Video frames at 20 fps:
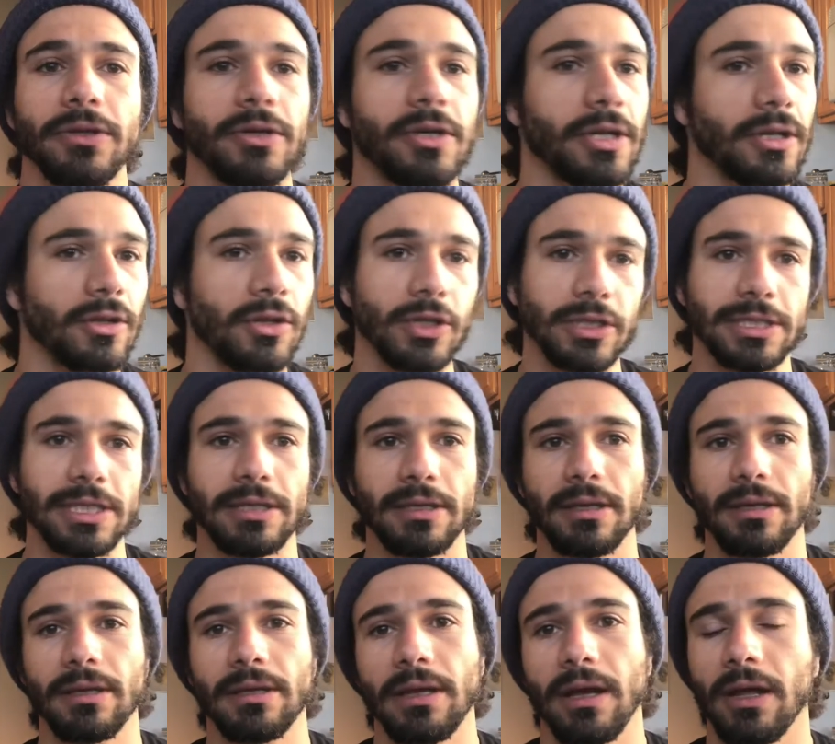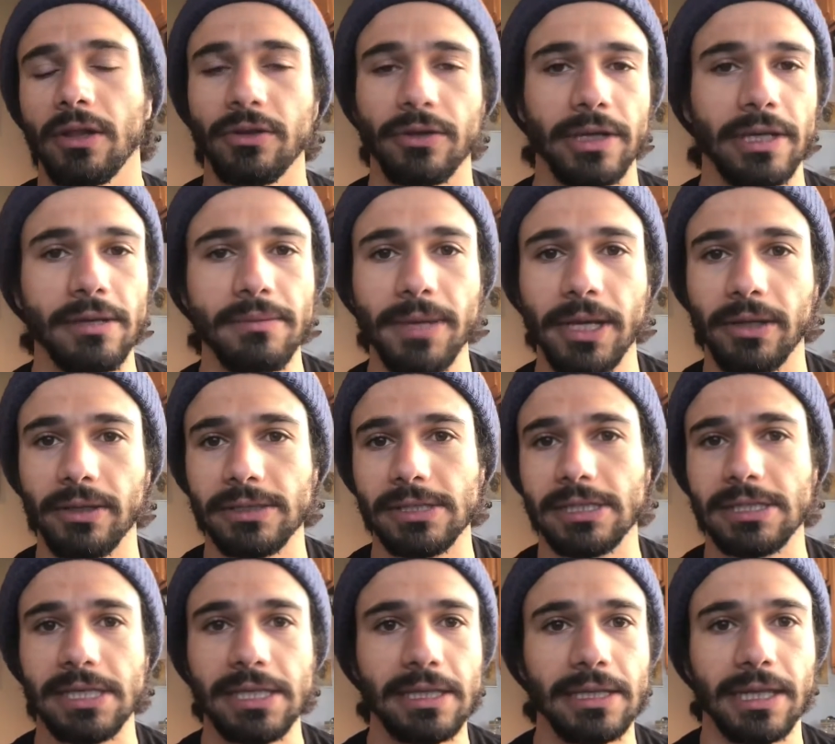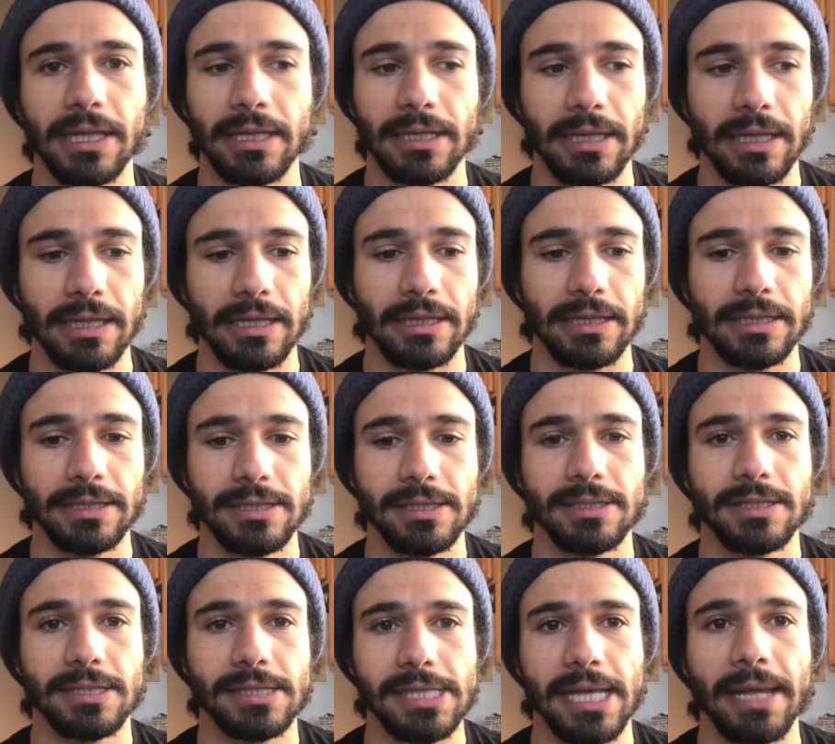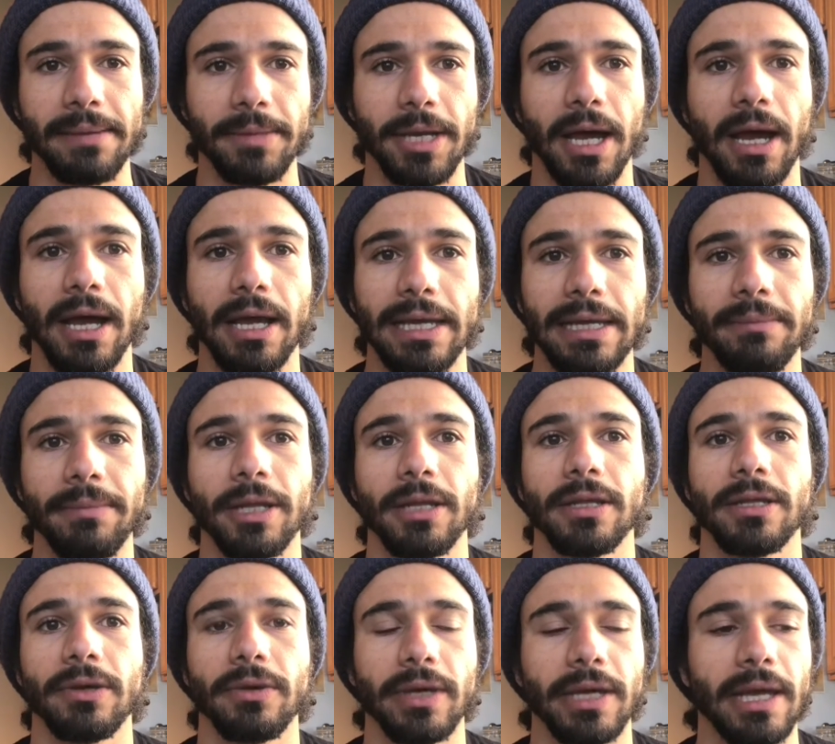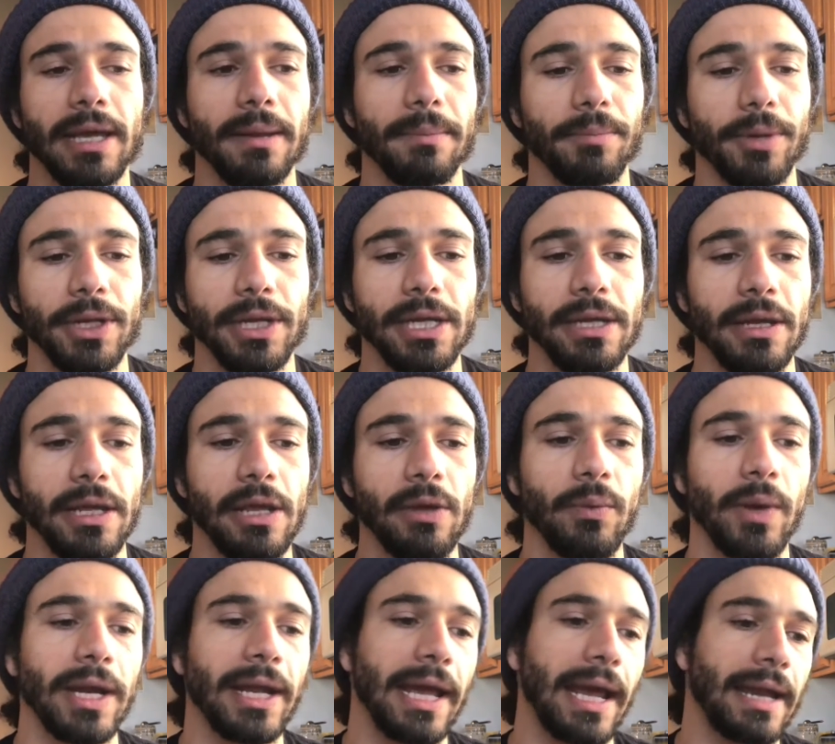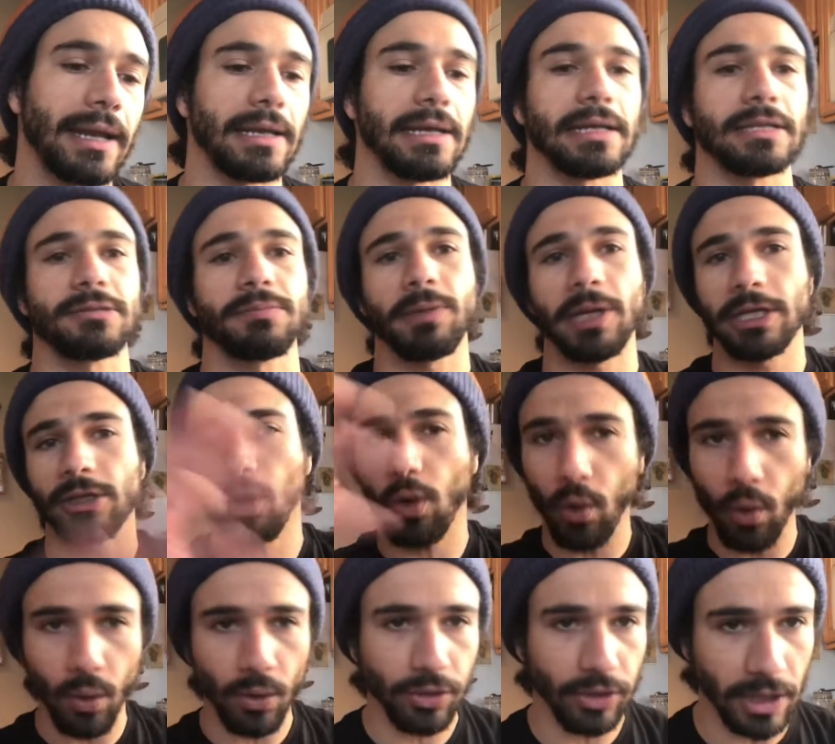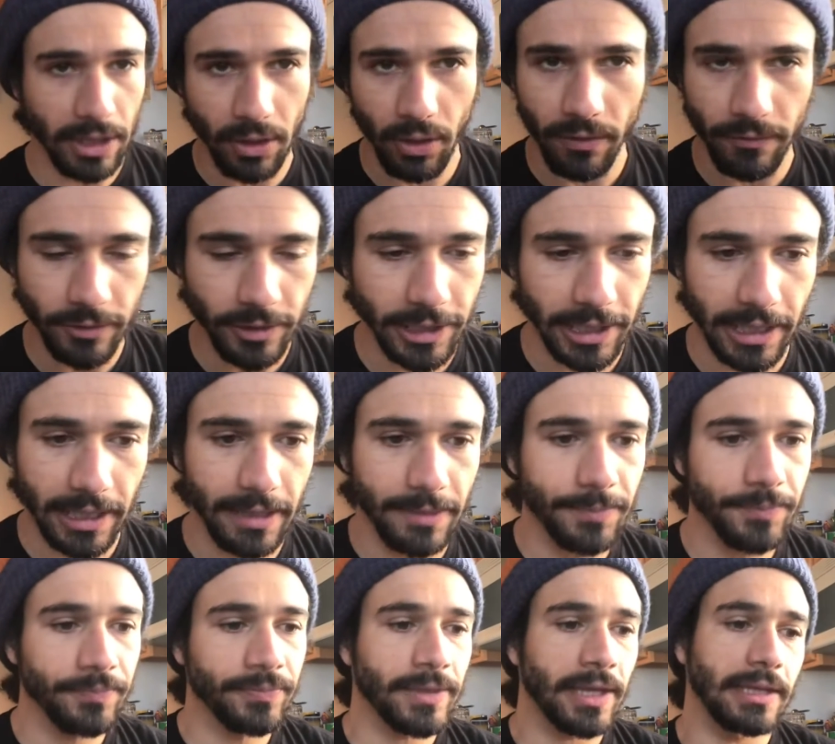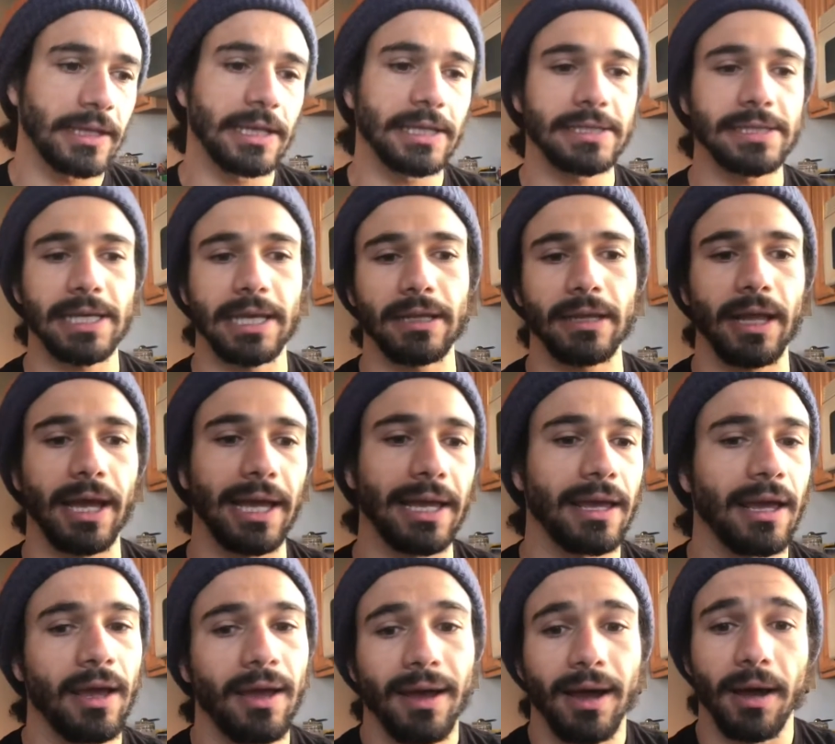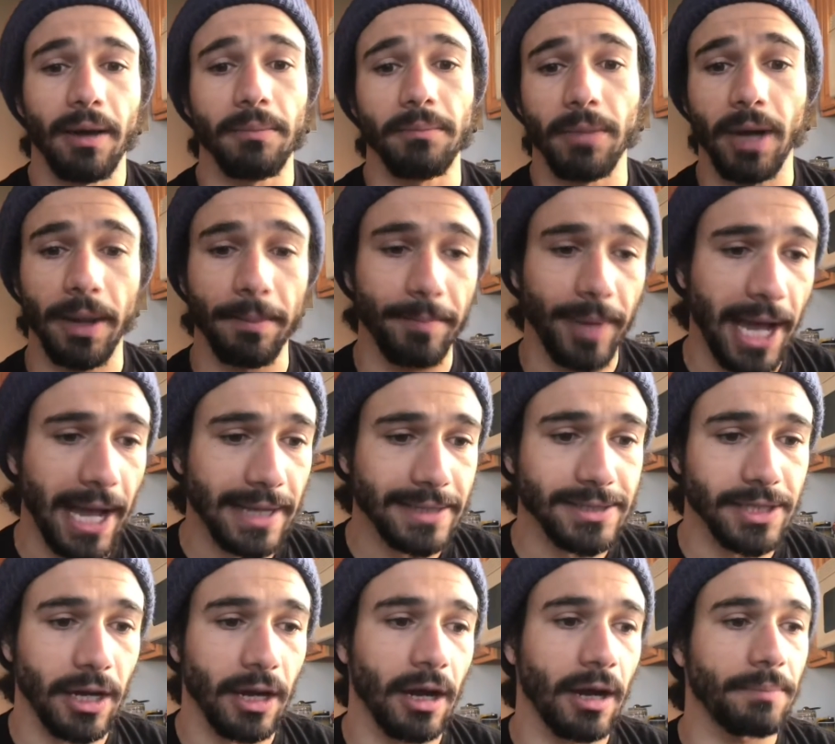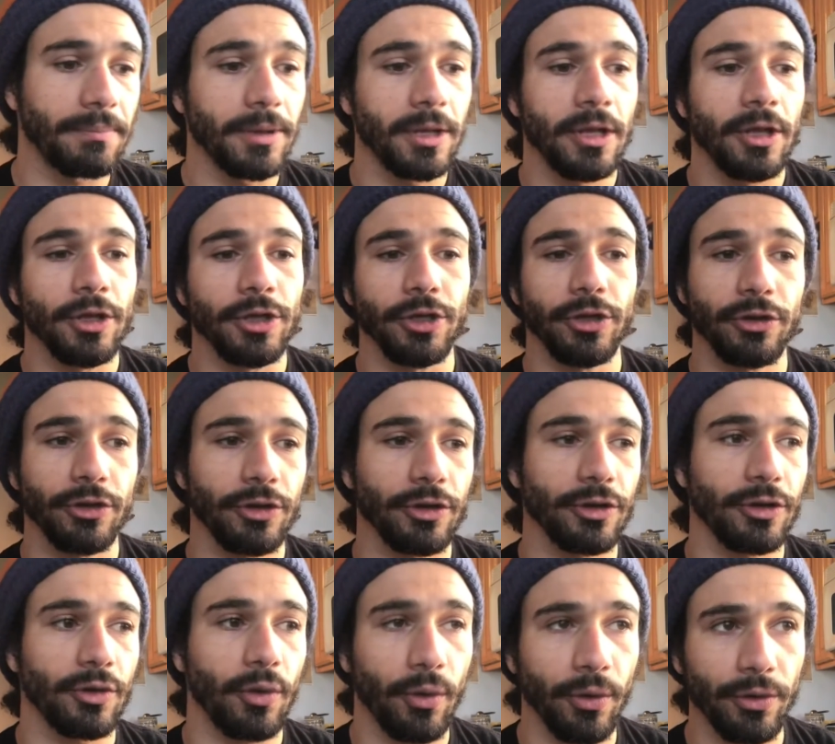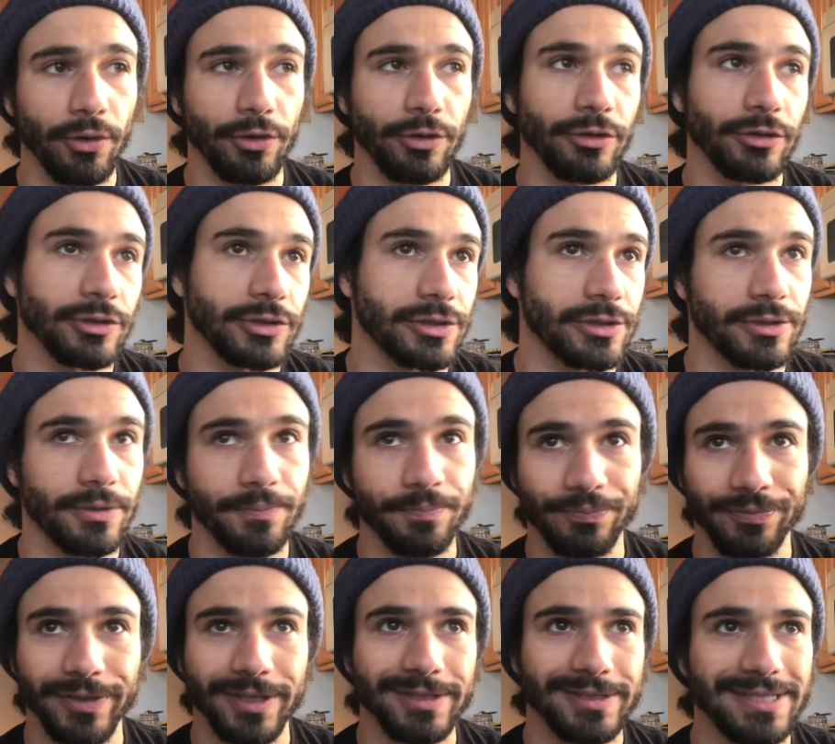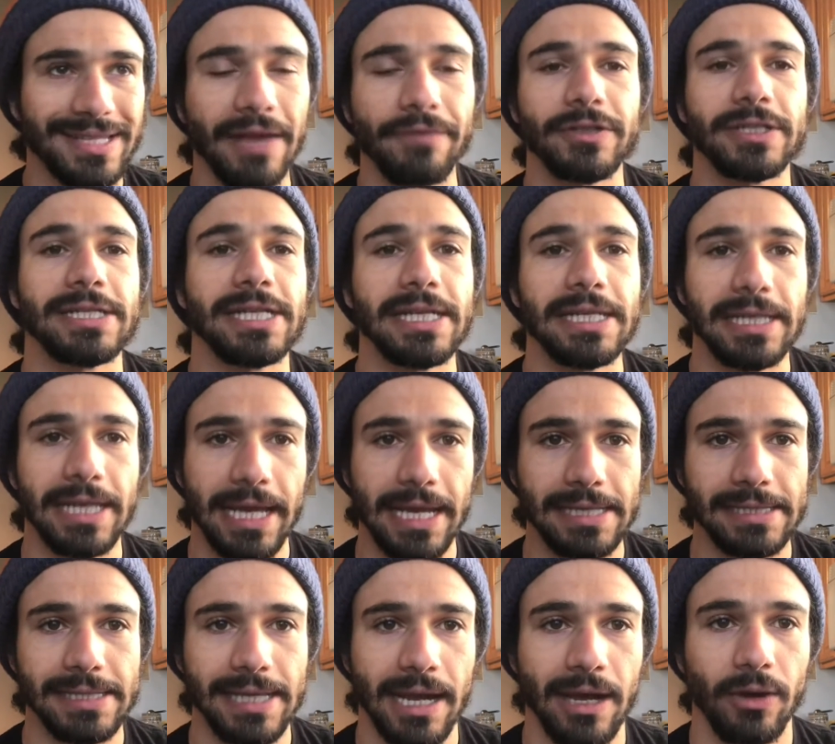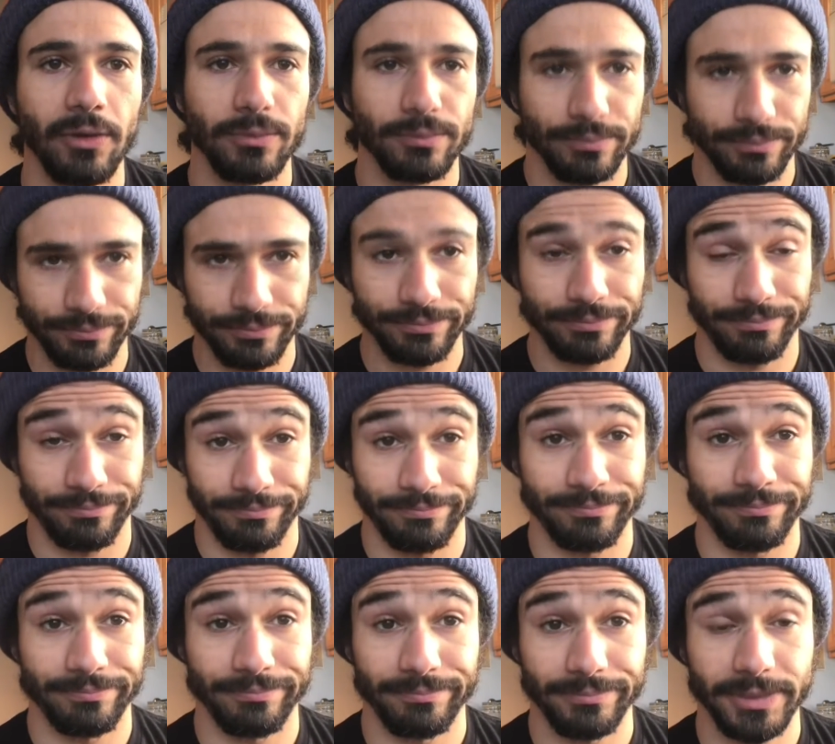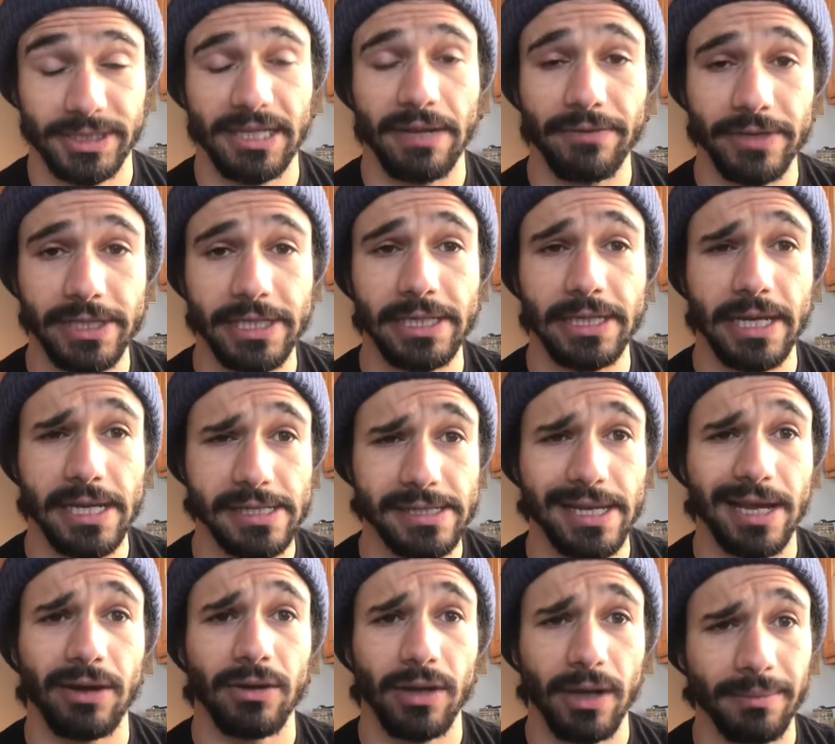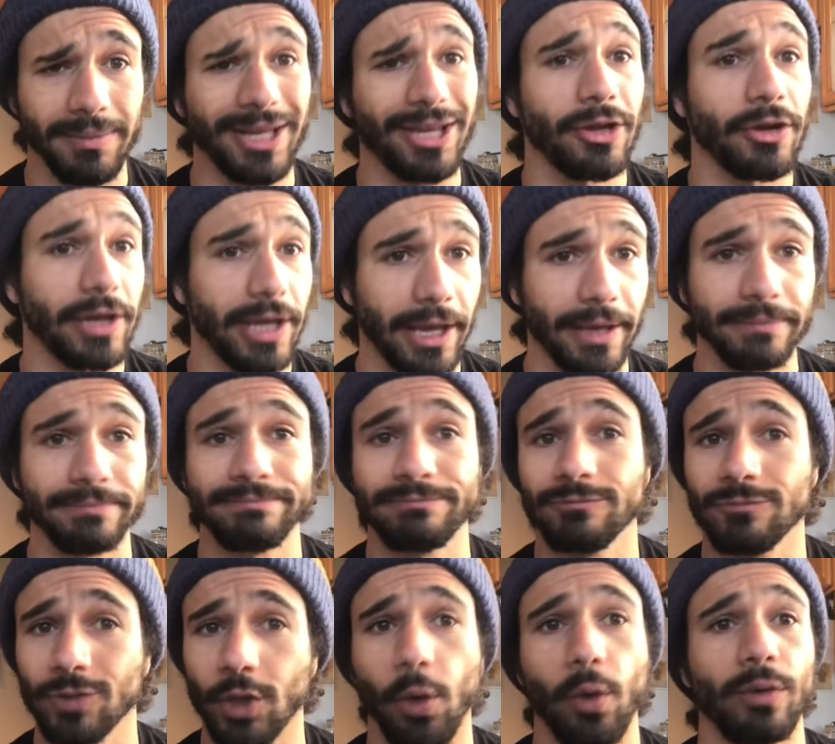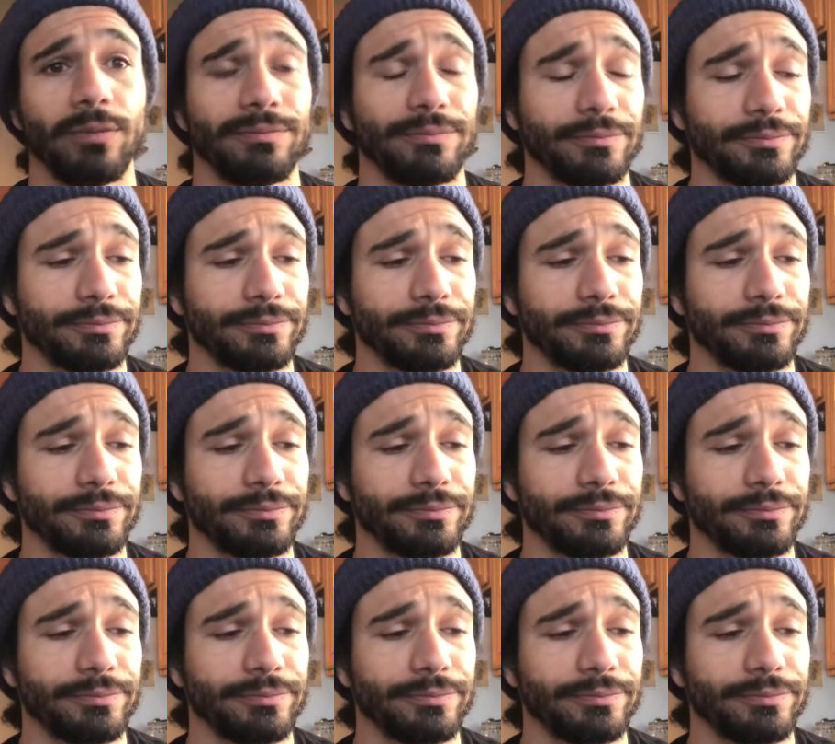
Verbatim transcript: You could have looked at the other email and seen that it, this is the same guy emailing you again. But he, he went ahead and explained the whole thing over again. And then he said, like, um, I'm backed up. Your order's 17 days out. 17 days out. I'm like, okay, cool.